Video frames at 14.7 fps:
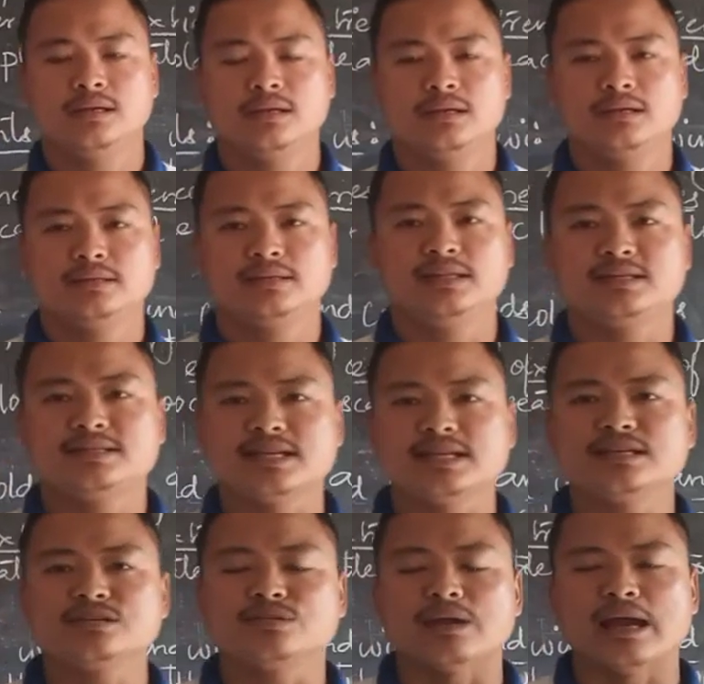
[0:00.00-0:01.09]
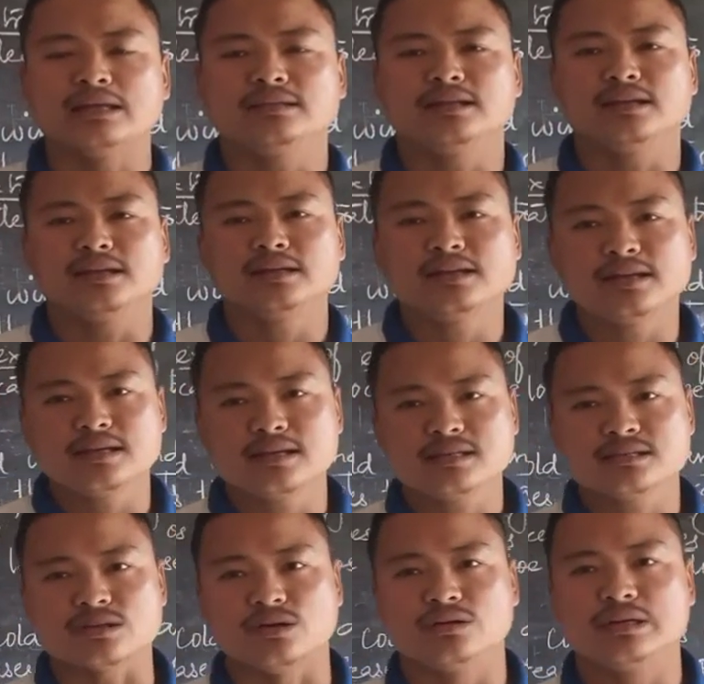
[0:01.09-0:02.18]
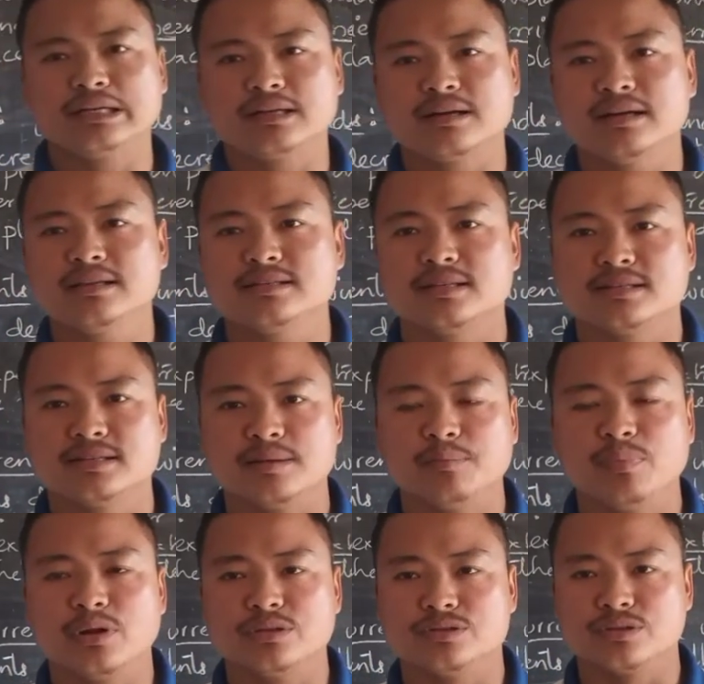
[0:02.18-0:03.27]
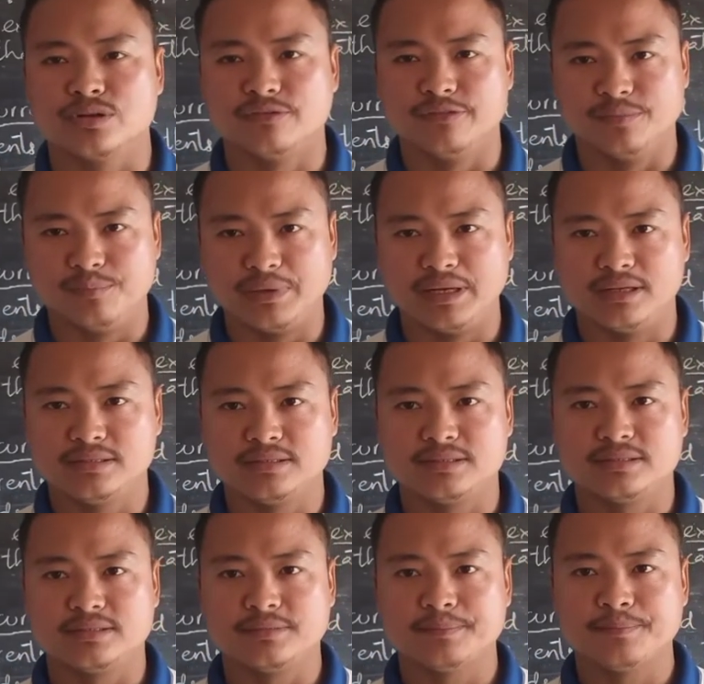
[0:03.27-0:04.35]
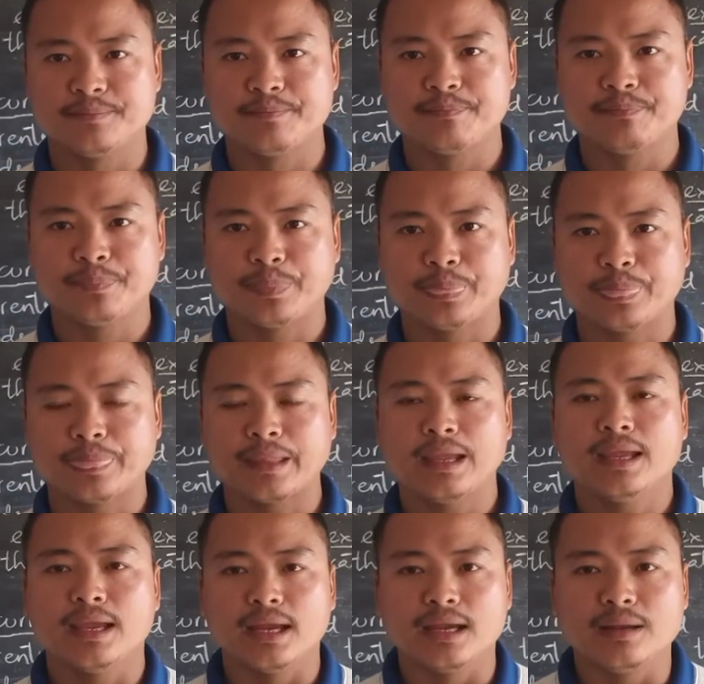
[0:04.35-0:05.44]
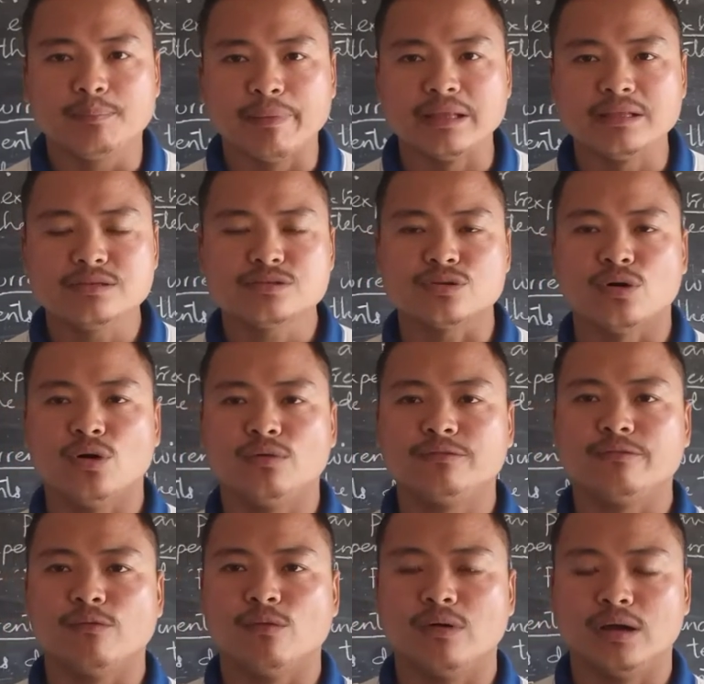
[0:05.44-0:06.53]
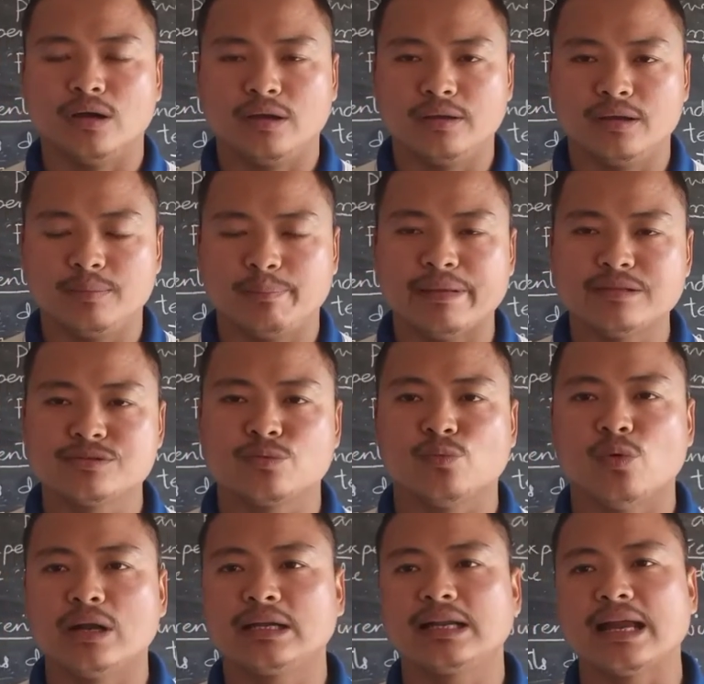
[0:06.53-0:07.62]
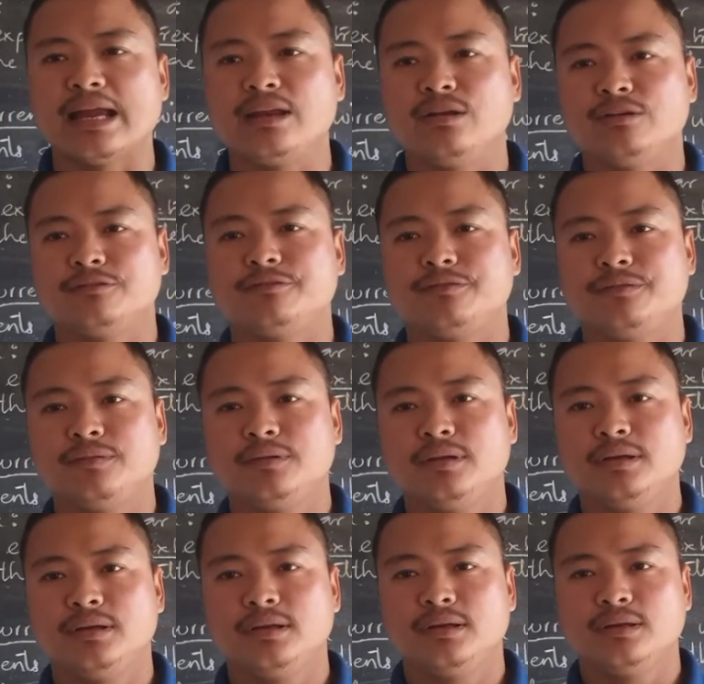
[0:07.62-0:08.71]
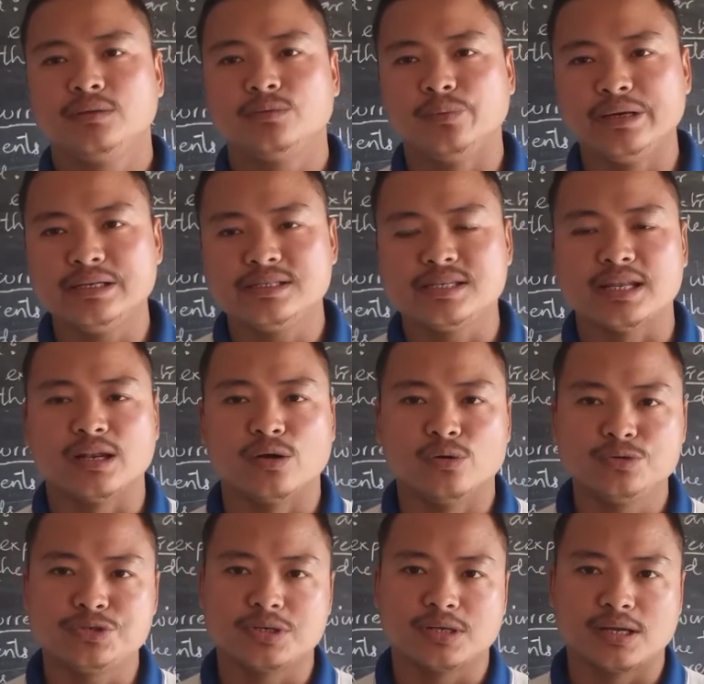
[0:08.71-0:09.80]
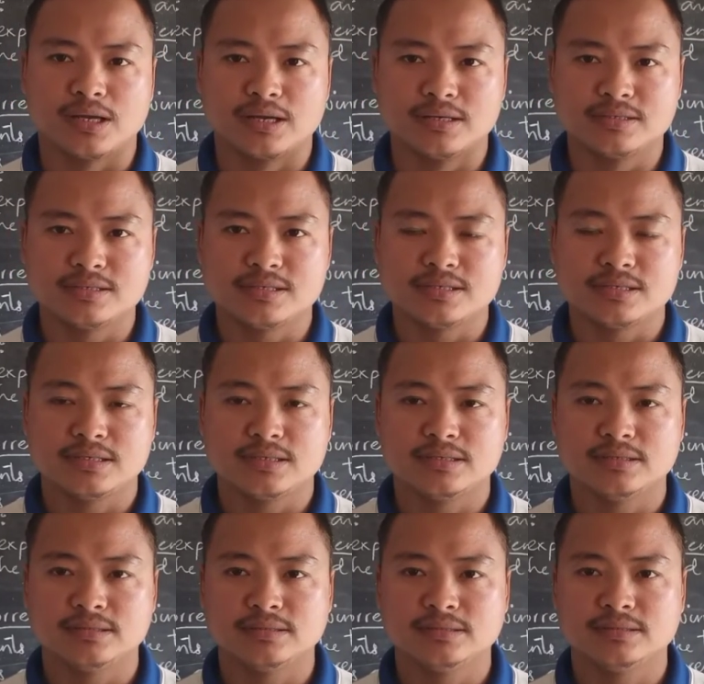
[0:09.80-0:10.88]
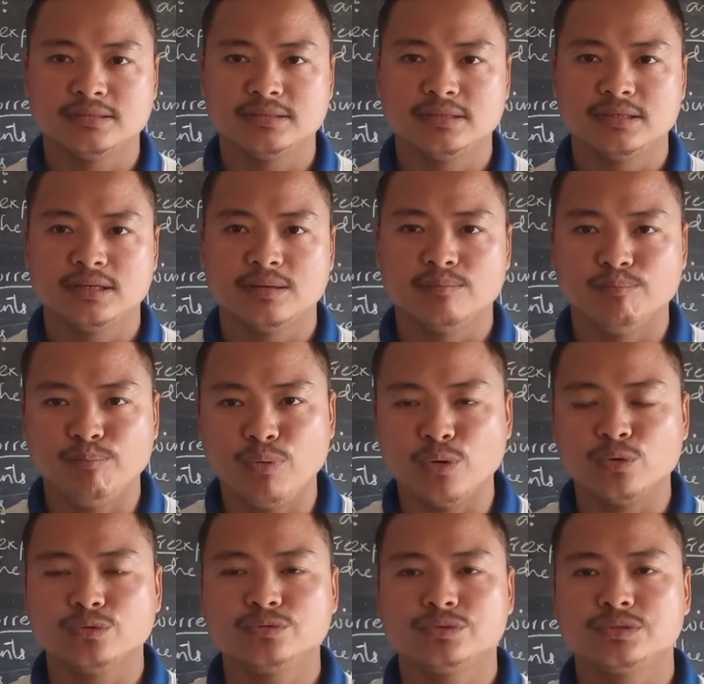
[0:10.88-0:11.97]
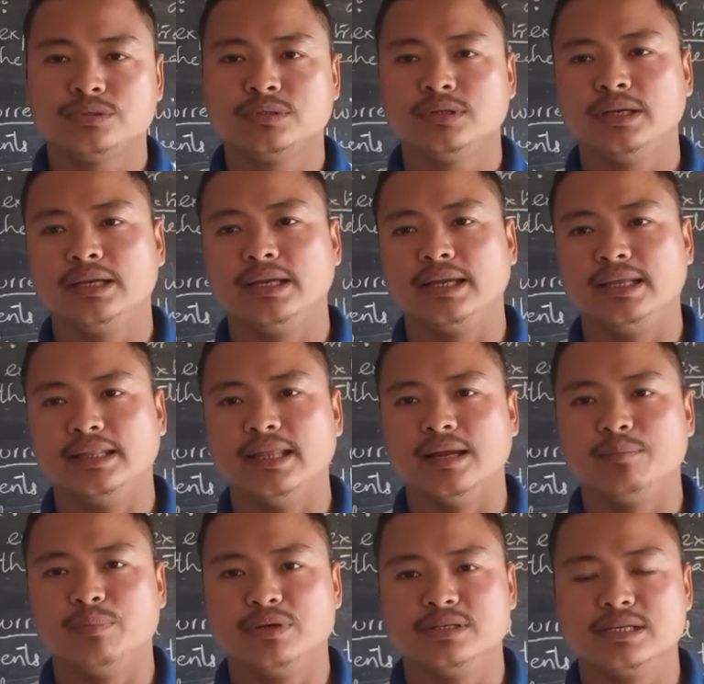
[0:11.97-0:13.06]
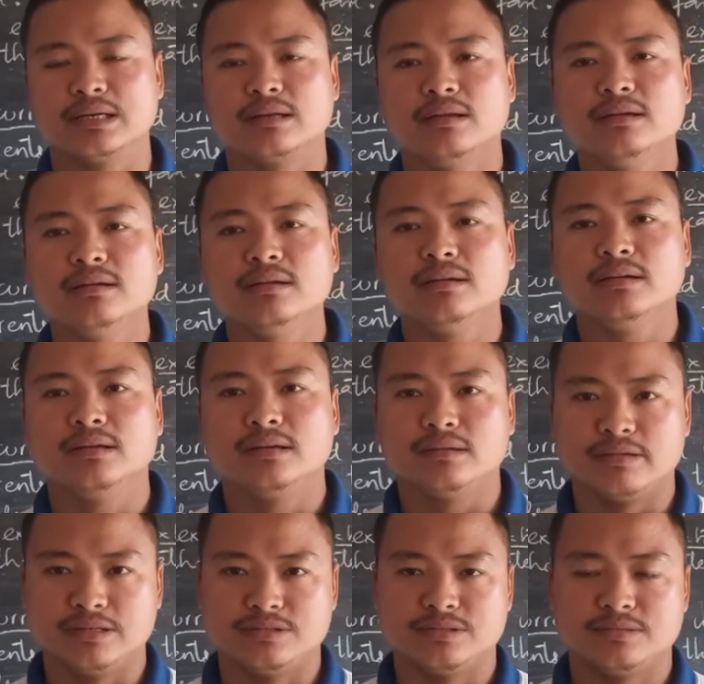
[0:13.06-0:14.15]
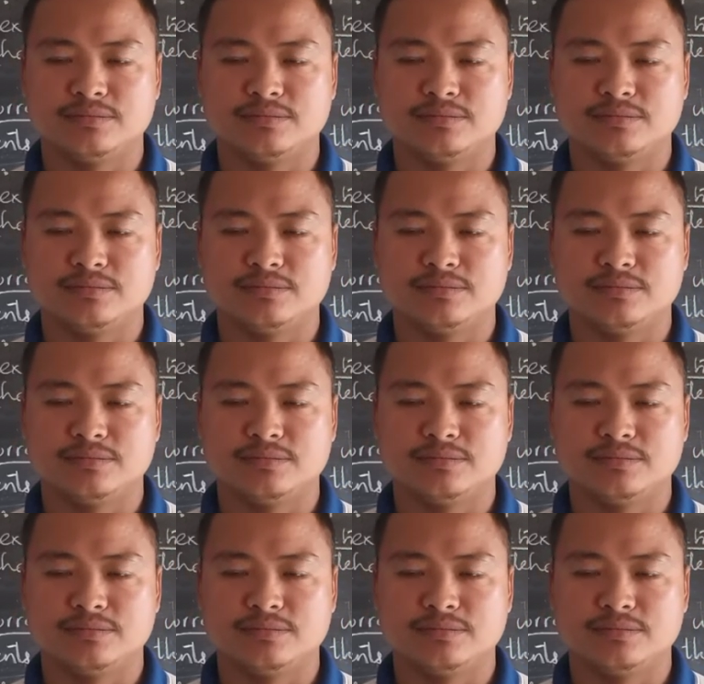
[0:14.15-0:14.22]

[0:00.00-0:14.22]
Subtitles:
they tend to either increase or decrease the temperature of a place. It depends on what kind of winds and ocean currents blows in that particular region.